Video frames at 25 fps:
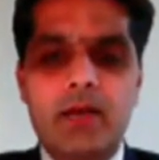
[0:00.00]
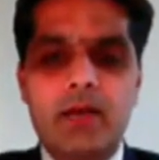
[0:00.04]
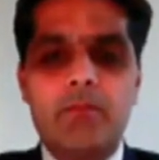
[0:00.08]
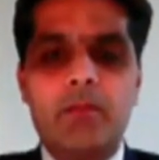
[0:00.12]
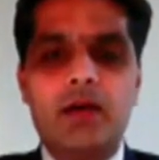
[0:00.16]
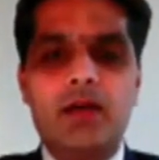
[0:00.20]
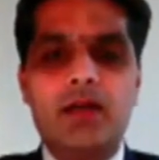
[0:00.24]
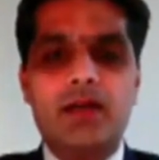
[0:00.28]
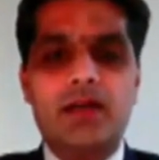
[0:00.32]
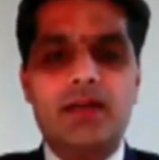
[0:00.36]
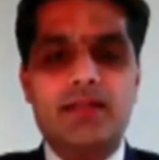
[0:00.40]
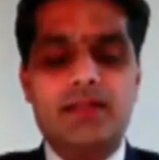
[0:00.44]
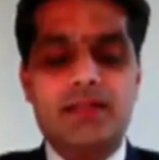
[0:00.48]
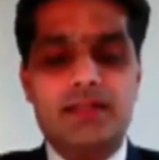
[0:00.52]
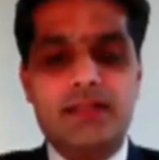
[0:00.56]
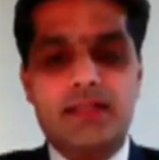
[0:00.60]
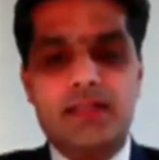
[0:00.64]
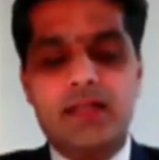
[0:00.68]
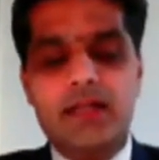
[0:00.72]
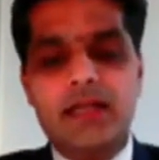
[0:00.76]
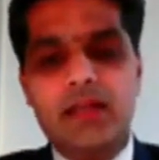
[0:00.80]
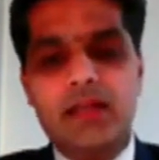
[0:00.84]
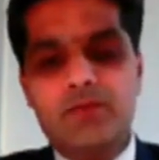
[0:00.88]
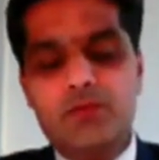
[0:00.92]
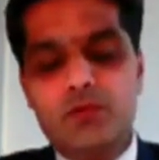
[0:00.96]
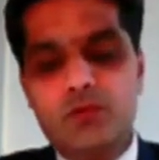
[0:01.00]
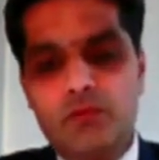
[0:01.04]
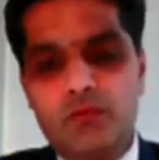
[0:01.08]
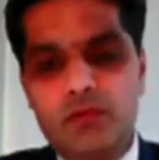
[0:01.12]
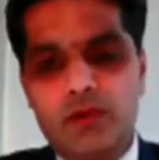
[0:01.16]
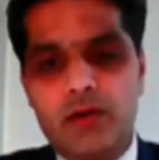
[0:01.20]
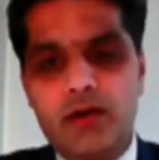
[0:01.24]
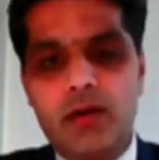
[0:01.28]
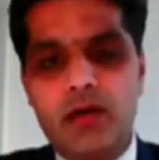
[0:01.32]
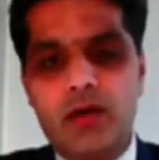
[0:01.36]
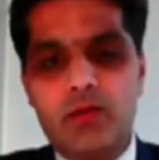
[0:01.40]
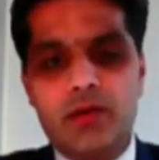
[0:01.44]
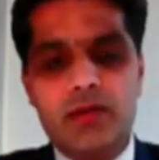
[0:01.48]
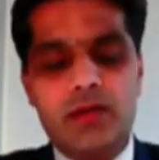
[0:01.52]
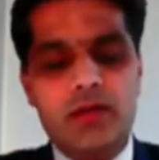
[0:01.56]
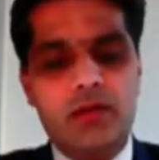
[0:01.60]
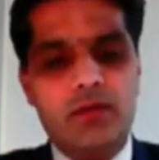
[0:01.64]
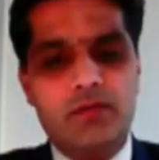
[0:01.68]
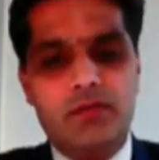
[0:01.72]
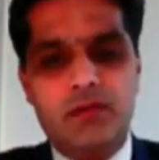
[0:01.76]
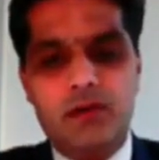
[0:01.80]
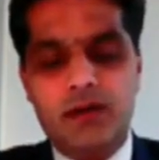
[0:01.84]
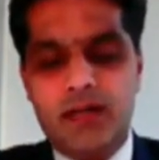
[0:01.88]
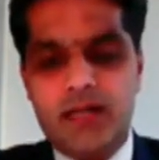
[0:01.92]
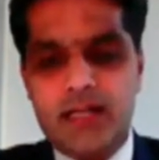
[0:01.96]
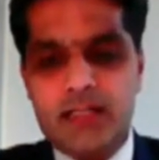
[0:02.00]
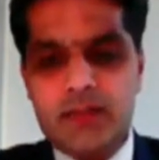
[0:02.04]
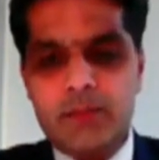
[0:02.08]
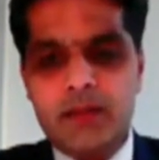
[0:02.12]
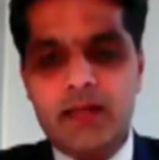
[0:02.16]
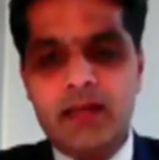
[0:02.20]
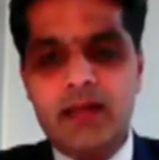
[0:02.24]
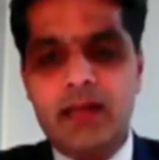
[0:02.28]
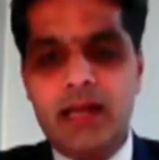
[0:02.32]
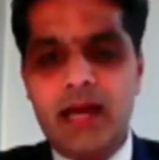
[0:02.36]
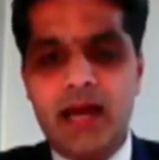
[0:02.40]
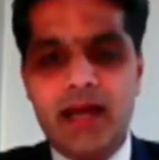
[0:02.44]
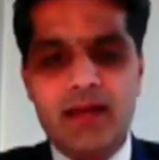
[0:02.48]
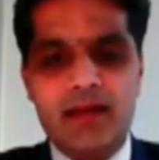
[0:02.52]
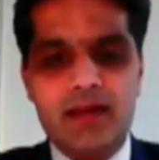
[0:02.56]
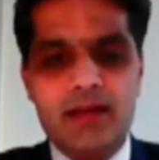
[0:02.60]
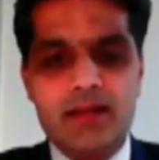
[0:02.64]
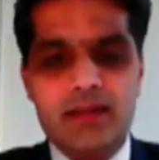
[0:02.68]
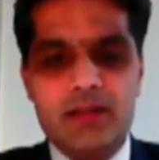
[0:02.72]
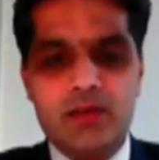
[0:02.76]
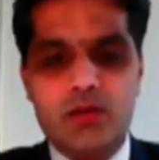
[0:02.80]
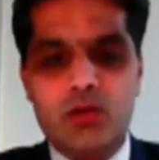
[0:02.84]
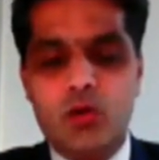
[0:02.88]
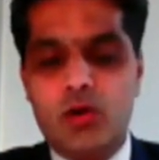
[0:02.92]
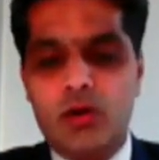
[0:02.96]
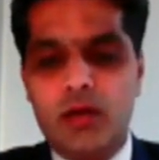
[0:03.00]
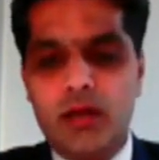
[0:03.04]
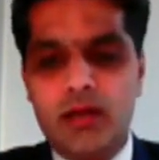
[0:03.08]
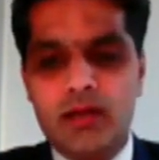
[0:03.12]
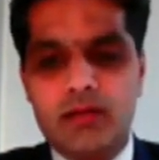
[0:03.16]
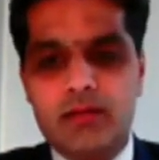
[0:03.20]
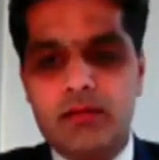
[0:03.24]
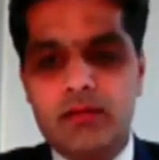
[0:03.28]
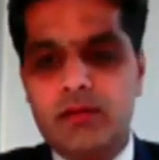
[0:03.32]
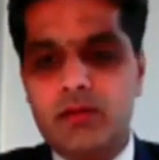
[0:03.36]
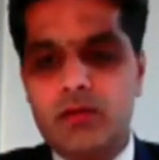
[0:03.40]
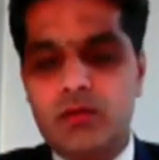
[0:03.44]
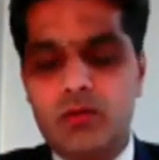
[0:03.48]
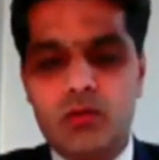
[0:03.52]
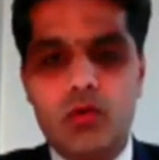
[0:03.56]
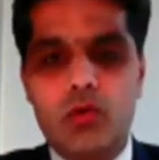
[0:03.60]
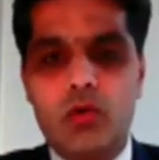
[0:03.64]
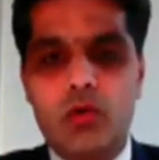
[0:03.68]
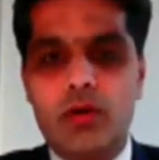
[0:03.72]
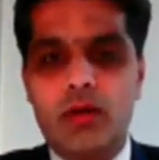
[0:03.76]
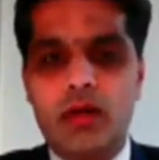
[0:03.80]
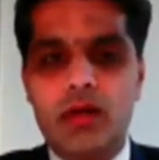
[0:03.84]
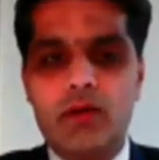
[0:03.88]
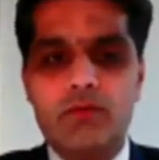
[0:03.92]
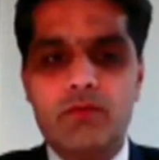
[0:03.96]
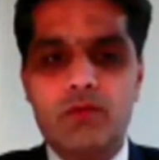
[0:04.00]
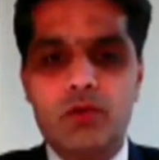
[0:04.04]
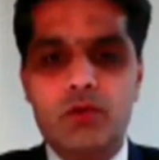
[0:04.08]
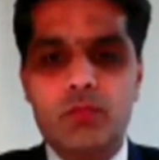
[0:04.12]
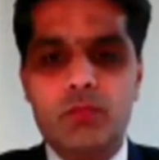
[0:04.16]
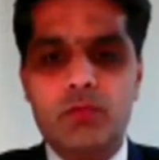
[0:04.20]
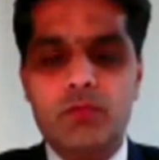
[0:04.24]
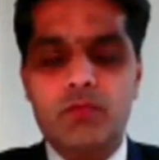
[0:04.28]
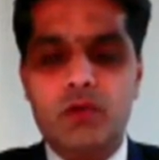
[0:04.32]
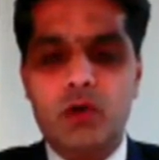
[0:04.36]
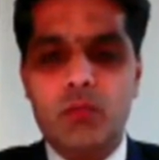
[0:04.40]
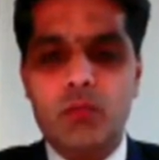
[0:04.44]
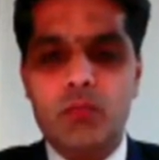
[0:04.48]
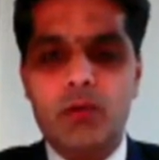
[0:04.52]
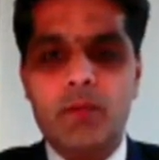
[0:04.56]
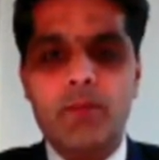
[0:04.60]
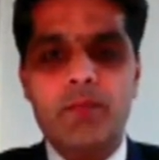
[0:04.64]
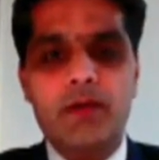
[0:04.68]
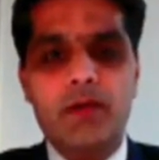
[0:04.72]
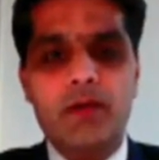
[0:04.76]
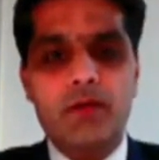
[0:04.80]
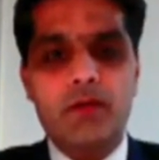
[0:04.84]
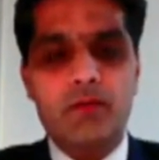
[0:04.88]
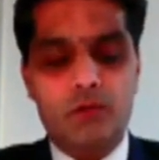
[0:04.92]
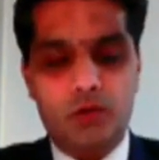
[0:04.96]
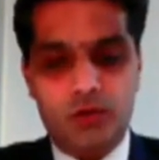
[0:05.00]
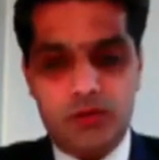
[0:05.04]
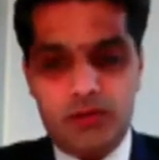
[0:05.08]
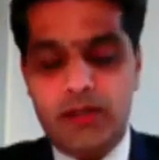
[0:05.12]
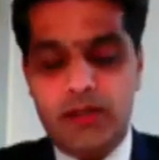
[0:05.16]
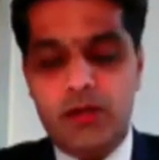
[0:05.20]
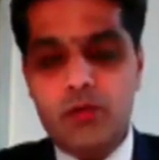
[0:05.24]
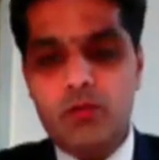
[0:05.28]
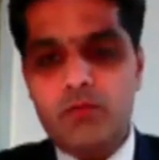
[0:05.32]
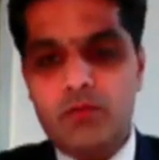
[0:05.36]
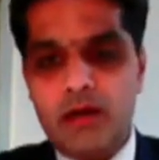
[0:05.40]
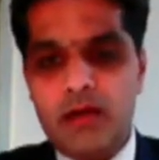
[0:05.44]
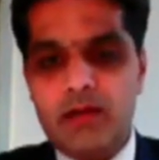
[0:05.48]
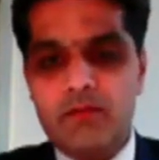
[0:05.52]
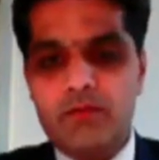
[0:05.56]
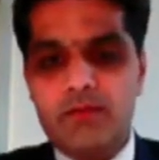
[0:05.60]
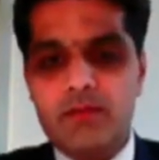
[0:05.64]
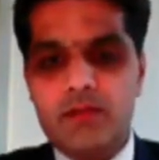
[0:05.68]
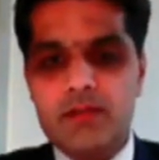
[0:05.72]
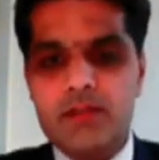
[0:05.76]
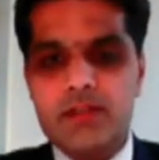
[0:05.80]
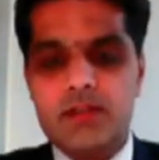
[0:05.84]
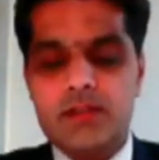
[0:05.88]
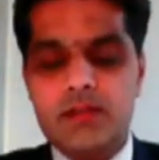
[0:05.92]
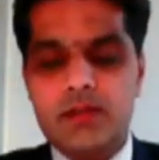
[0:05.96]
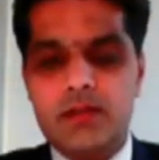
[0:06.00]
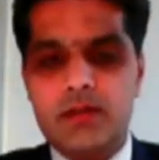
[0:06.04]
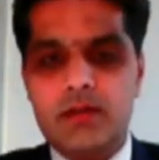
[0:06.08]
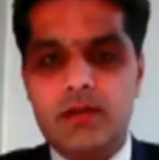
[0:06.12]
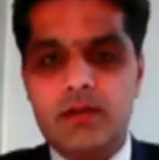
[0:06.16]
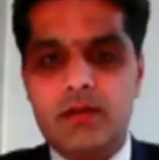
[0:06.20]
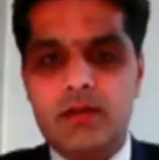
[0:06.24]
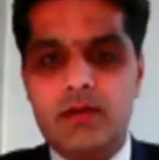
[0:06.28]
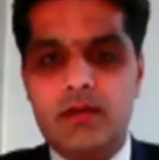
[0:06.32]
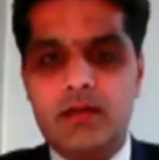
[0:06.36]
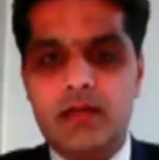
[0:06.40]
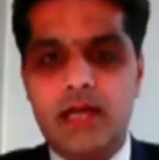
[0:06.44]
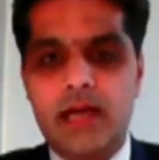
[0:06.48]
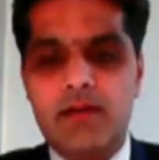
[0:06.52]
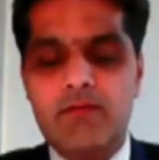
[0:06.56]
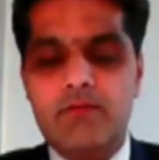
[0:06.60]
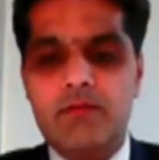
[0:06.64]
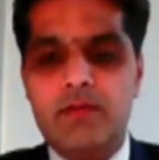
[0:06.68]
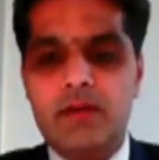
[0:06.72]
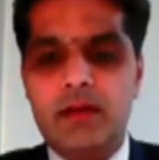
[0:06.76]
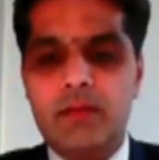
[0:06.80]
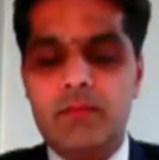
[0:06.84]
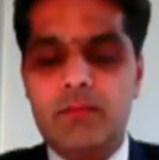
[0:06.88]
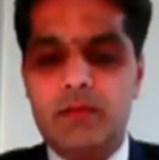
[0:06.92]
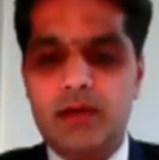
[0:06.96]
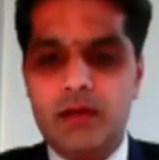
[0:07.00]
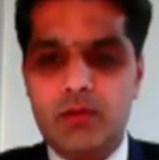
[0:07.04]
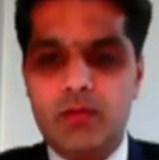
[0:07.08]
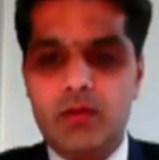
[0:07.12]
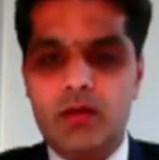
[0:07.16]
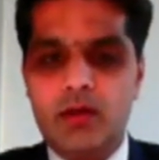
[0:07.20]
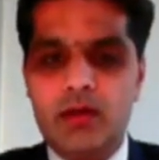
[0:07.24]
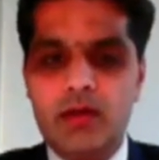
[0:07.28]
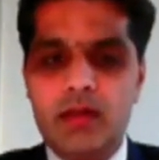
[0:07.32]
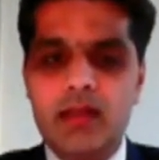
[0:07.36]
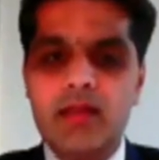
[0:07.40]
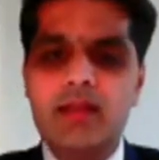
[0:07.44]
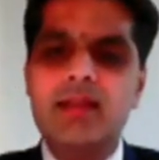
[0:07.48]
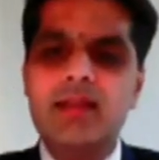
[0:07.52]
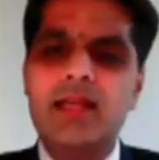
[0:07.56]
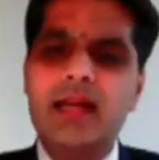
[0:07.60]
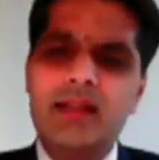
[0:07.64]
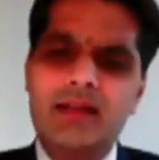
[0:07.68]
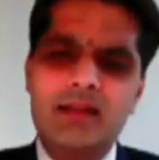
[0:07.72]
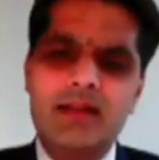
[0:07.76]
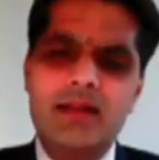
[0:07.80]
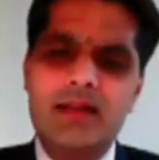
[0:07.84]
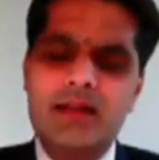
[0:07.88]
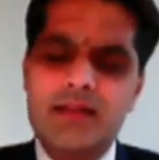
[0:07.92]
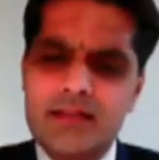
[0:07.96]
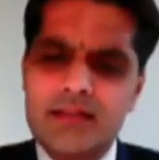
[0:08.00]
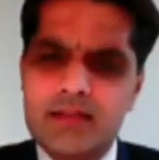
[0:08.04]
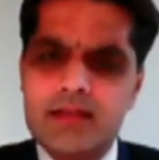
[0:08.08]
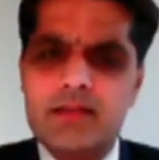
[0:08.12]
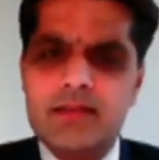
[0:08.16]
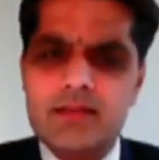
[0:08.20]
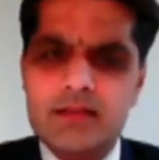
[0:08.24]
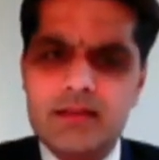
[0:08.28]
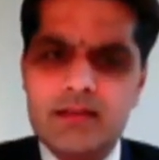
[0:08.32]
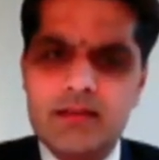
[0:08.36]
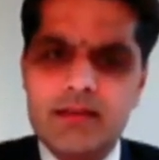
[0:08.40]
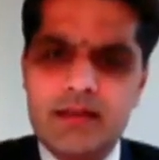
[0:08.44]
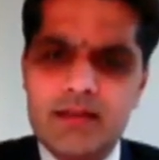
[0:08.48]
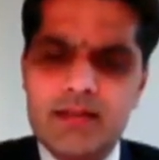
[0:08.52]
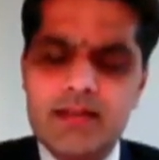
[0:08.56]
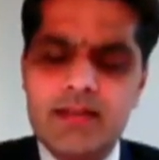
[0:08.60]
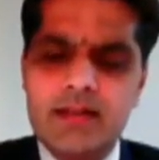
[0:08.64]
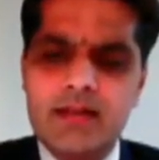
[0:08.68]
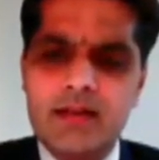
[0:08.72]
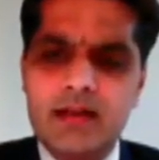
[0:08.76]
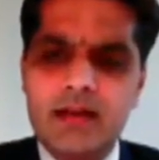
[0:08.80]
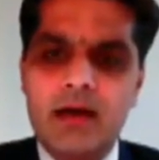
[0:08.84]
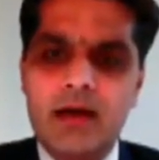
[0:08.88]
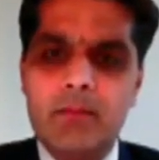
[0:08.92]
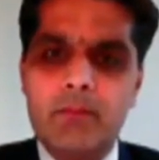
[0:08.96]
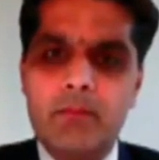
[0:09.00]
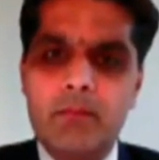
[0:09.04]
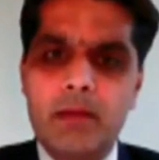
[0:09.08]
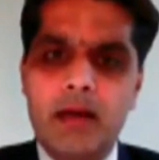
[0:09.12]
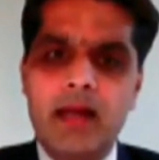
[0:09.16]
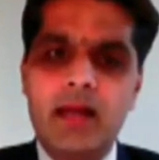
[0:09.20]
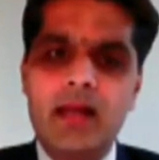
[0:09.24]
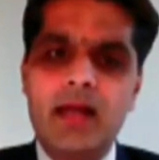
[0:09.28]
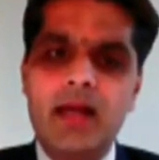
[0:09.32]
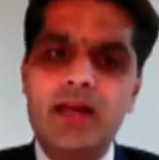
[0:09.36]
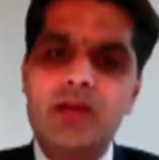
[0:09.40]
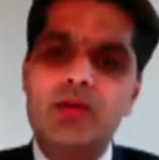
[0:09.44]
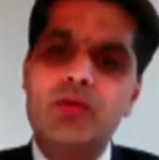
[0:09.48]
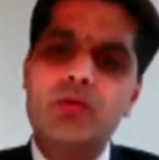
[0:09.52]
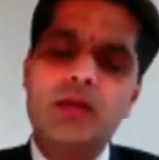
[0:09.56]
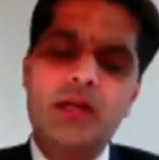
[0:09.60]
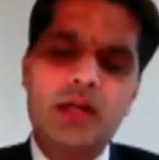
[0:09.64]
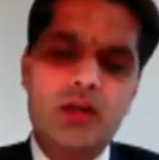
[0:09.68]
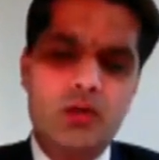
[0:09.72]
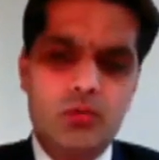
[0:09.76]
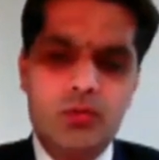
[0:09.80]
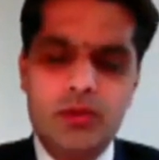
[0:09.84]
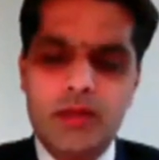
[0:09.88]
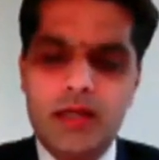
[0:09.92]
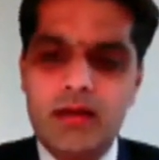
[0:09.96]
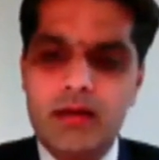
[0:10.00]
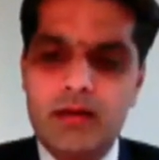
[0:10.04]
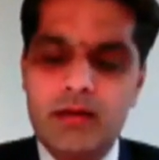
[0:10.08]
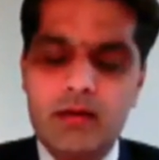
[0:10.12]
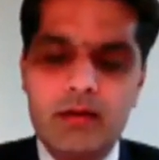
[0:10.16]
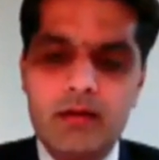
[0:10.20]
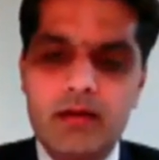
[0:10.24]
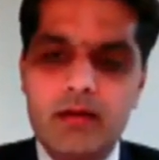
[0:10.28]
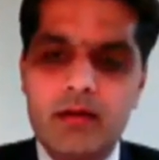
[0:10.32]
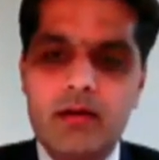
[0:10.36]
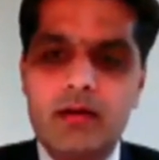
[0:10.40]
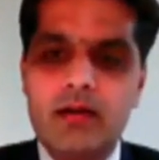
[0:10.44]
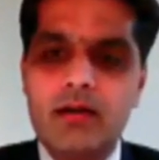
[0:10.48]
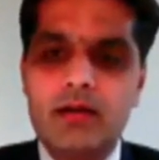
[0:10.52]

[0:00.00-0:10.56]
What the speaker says: But consistently, if you figure out that the fund has been lagging as a quartile 3rd or quartile 4th performer for 3 to 5 years time frame regularly, then there is an alarm bell, and you need to then